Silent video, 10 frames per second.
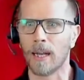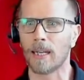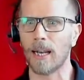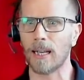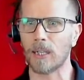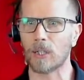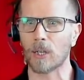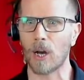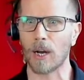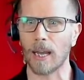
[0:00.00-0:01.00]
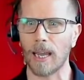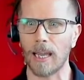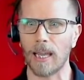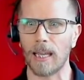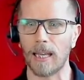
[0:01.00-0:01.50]
Today's song
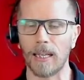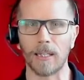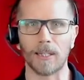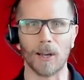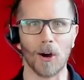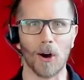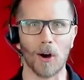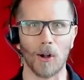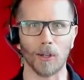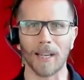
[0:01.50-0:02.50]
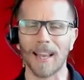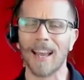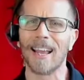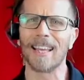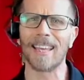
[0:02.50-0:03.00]
is called
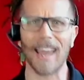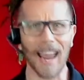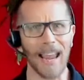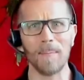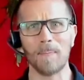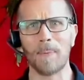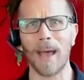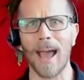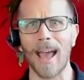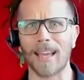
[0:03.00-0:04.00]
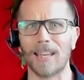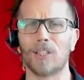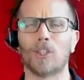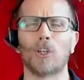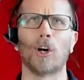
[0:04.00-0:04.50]
"Came Back
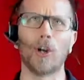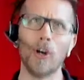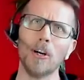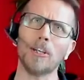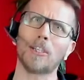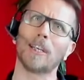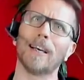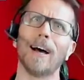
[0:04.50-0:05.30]
Turned